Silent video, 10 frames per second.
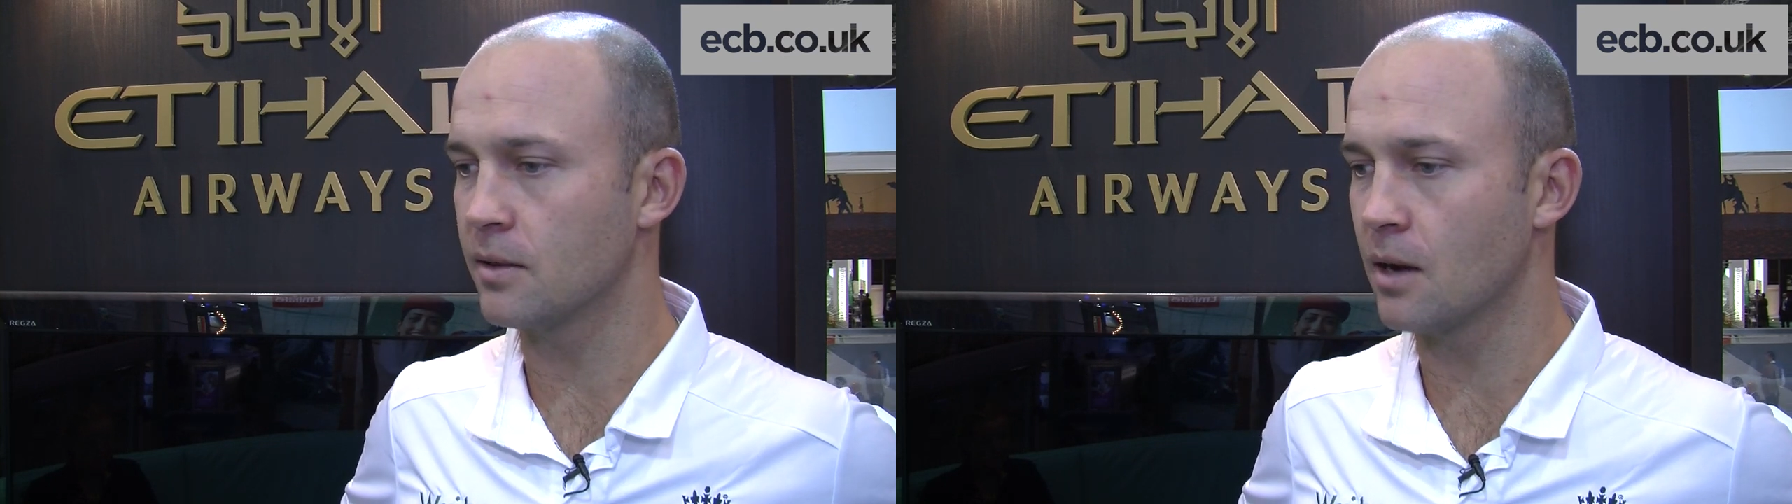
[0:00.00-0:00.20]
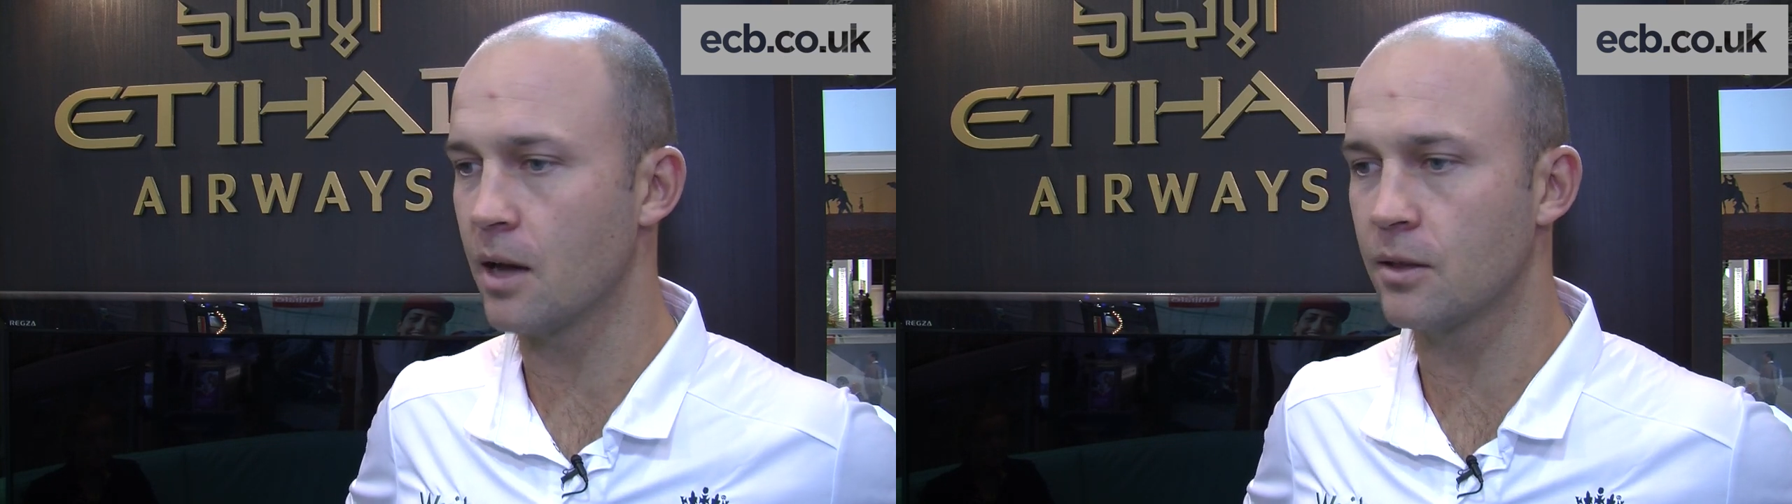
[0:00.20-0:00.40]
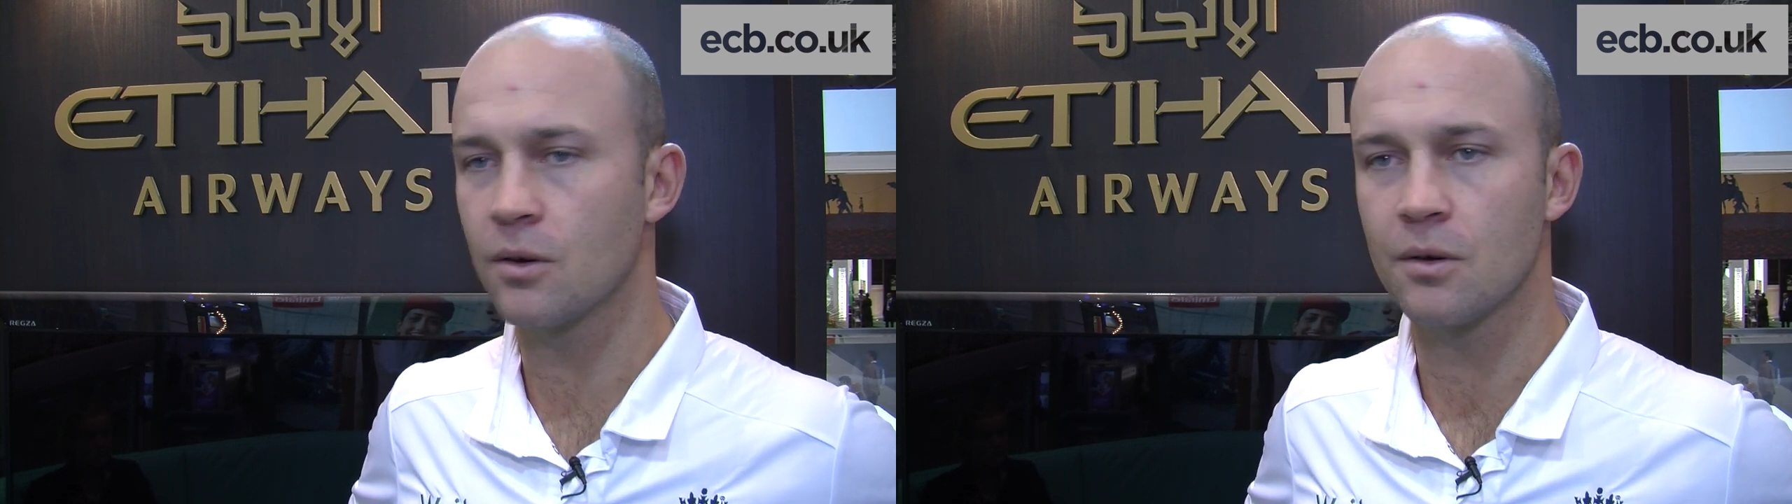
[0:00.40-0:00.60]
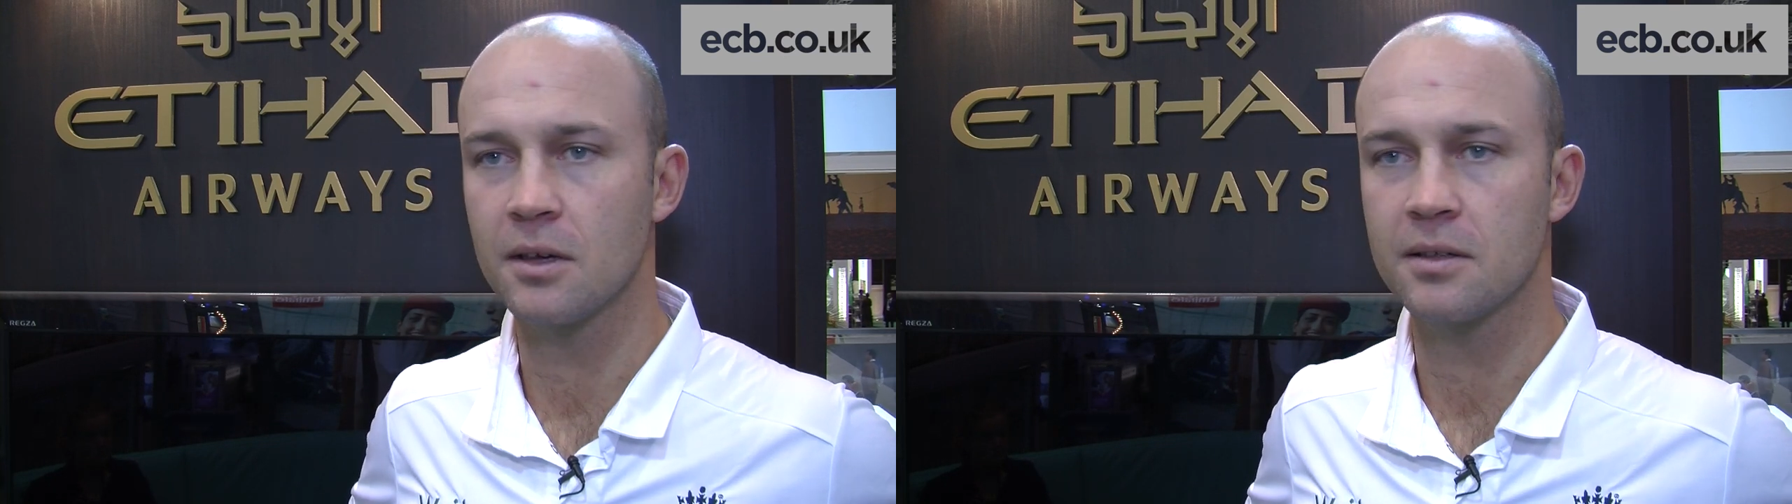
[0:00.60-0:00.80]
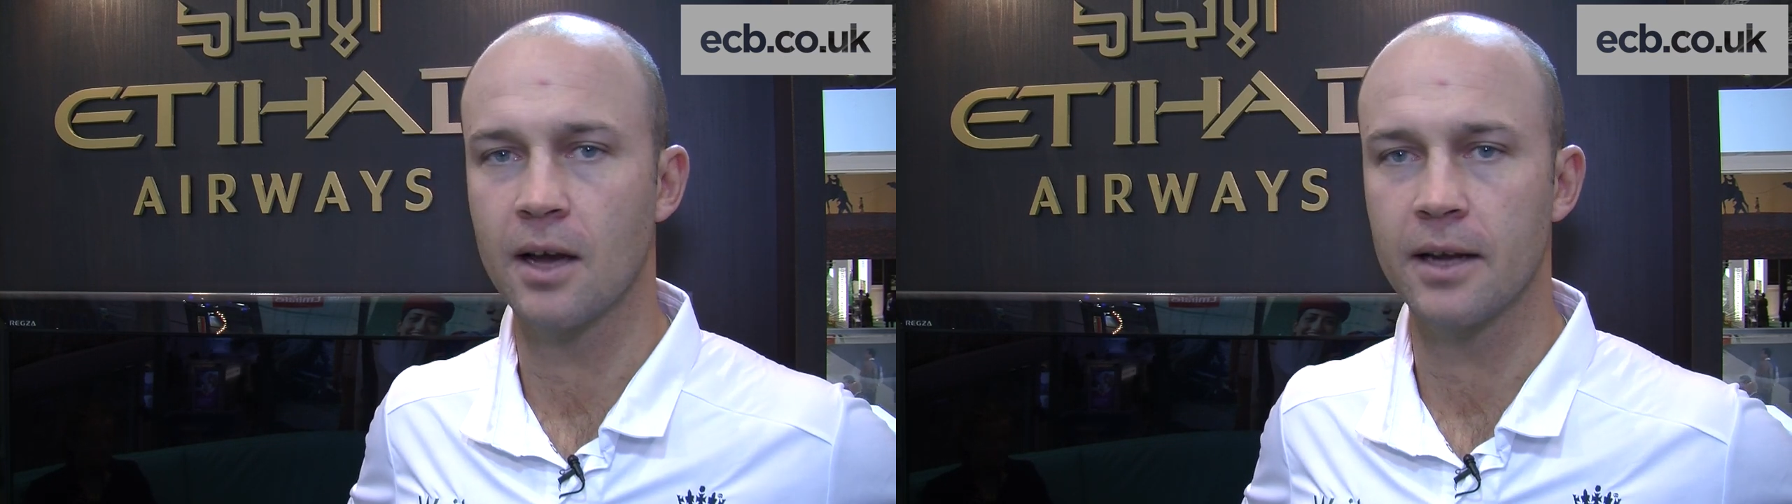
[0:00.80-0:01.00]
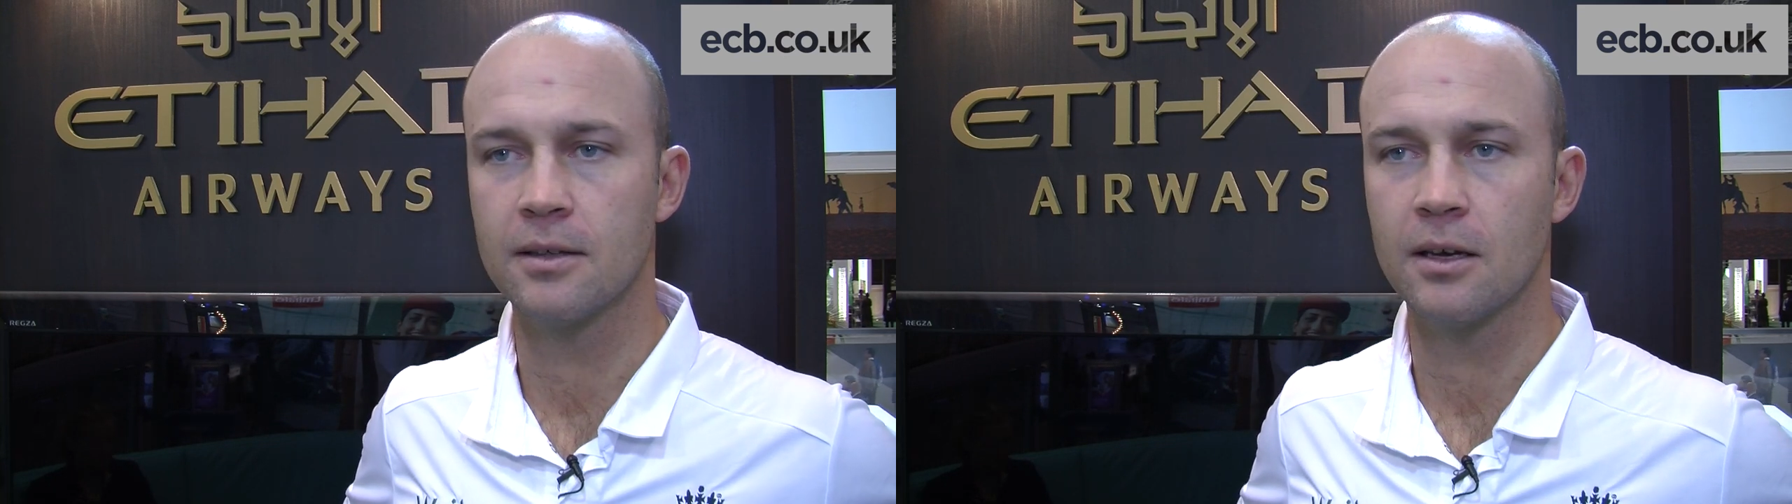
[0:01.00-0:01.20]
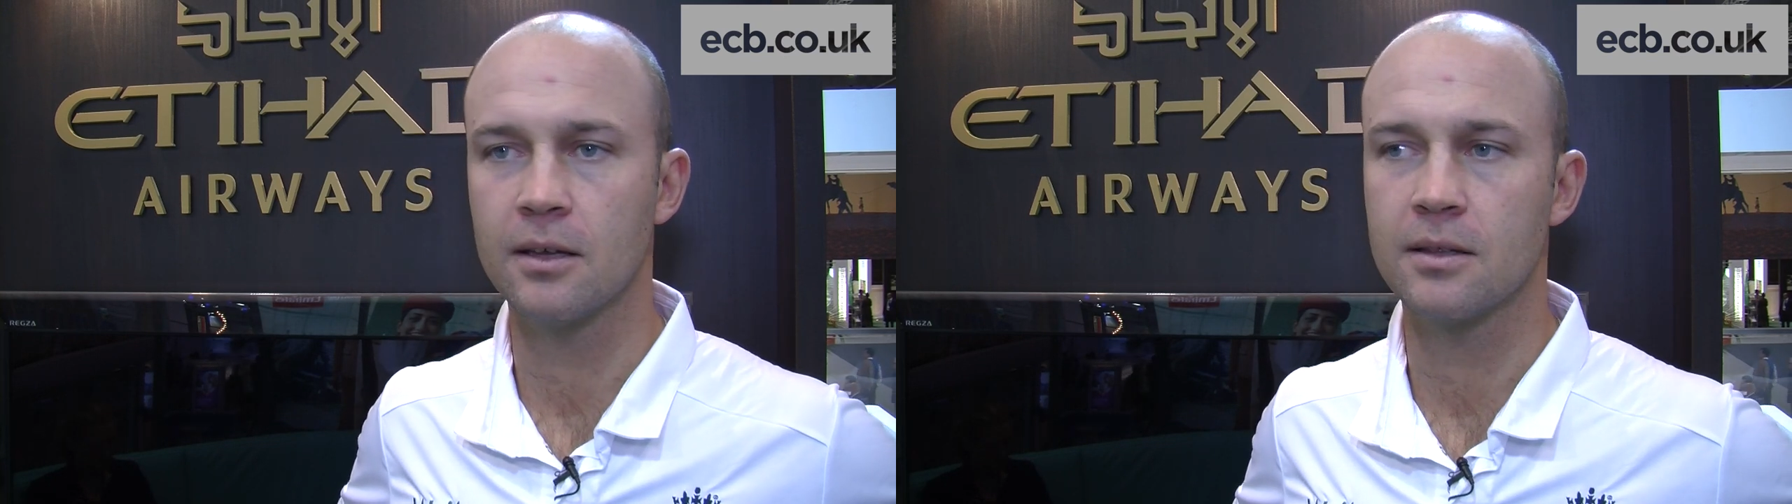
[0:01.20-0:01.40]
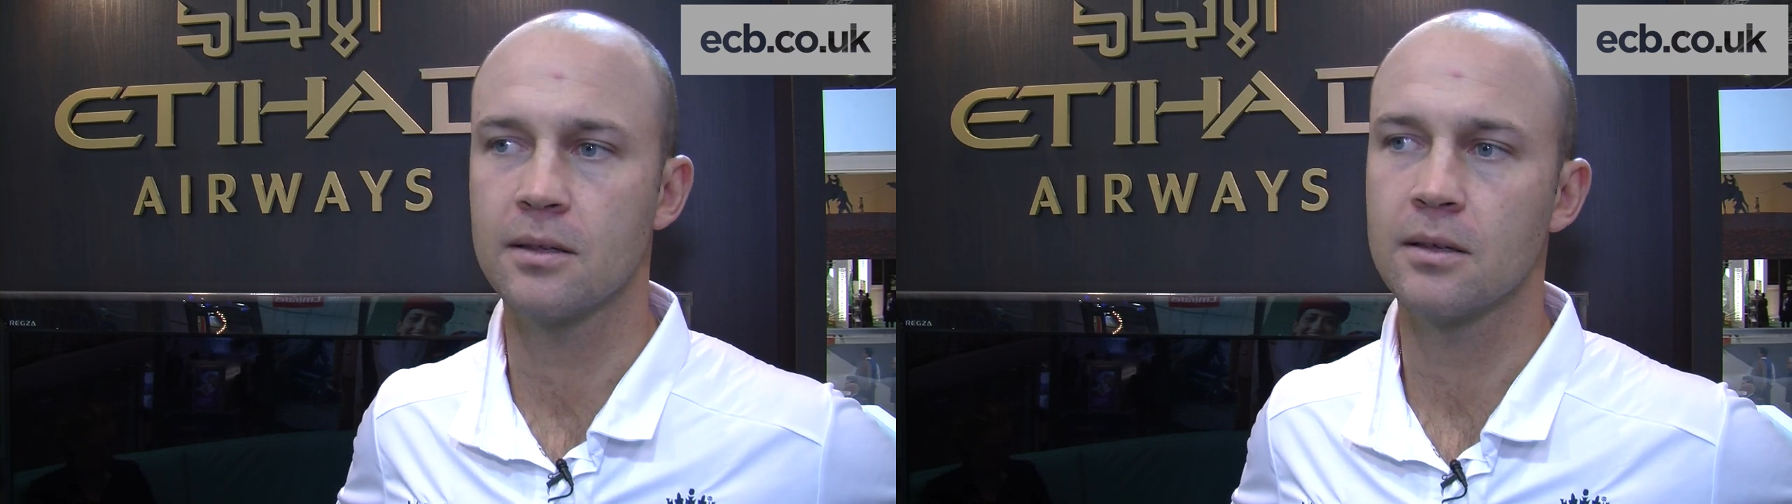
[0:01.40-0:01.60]
this Lions tour is exciting.
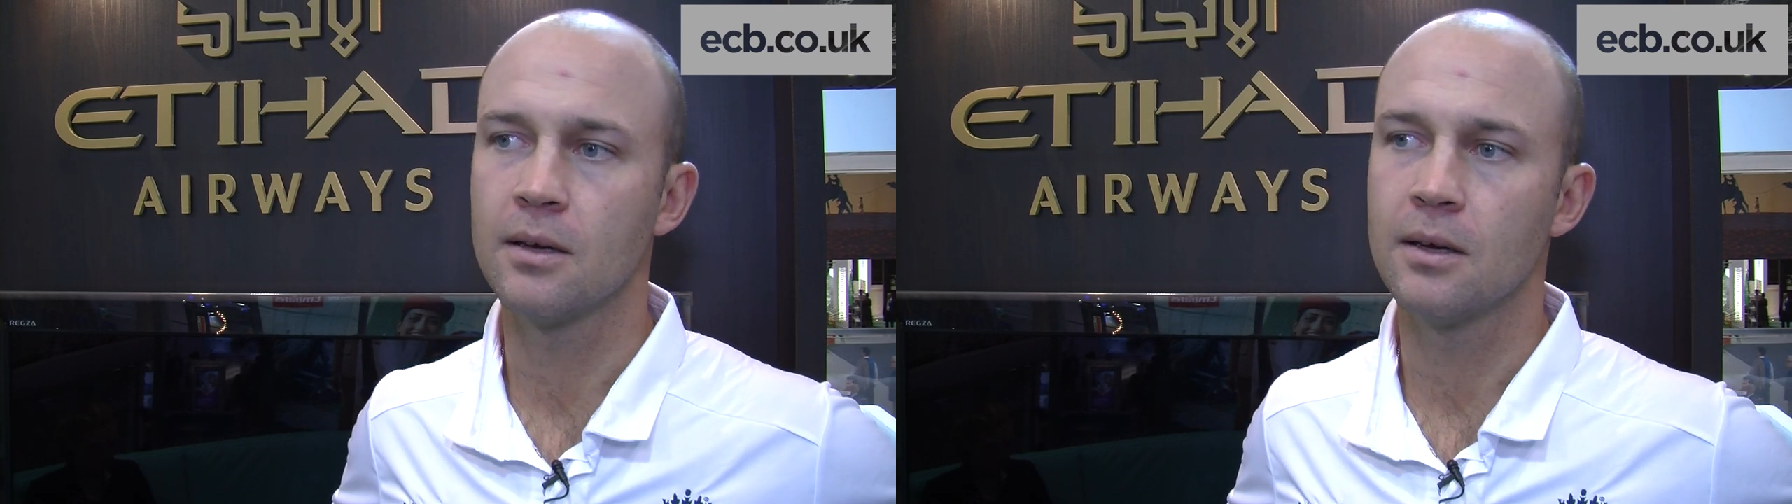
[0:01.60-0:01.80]
It's